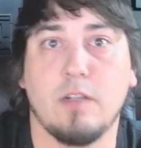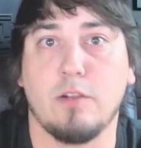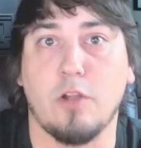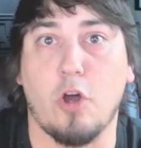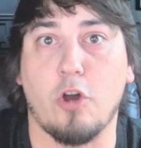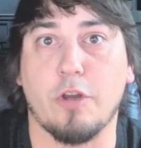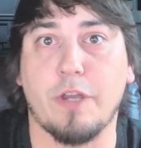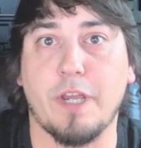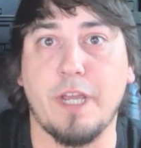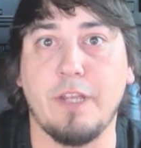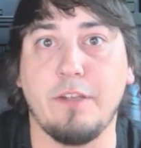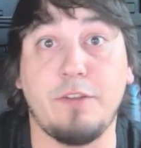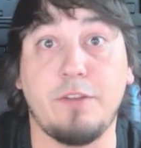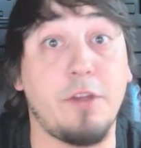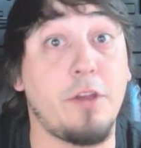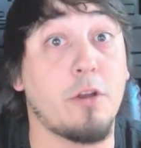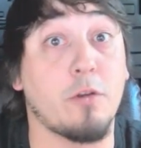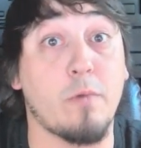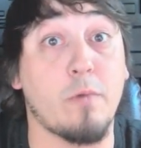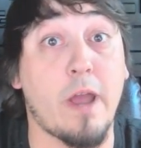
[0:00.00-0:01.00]
Log into
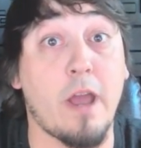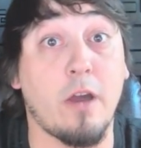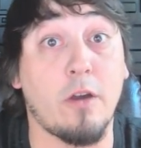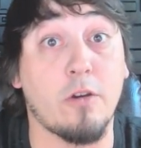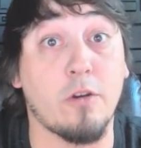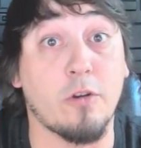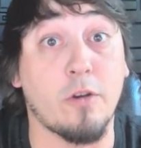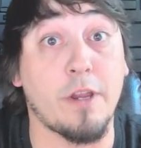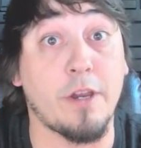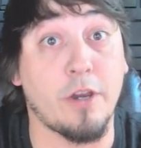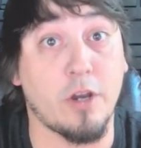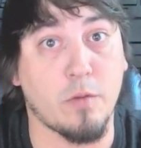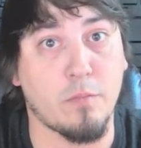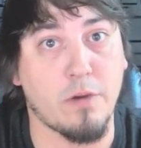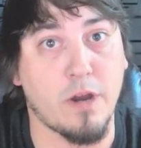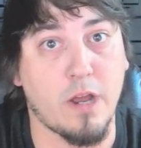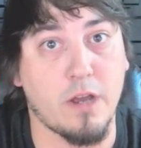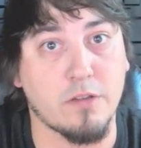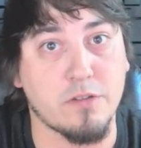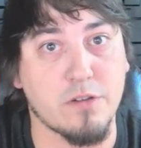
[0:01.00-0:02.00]
your router in your
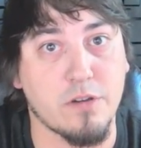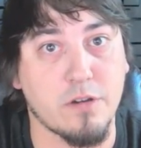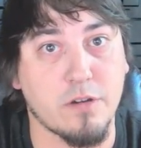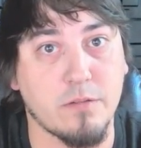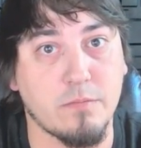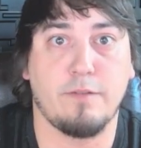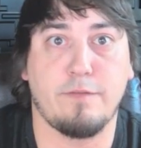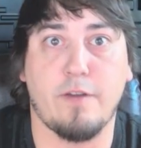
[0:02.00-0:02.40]
browser.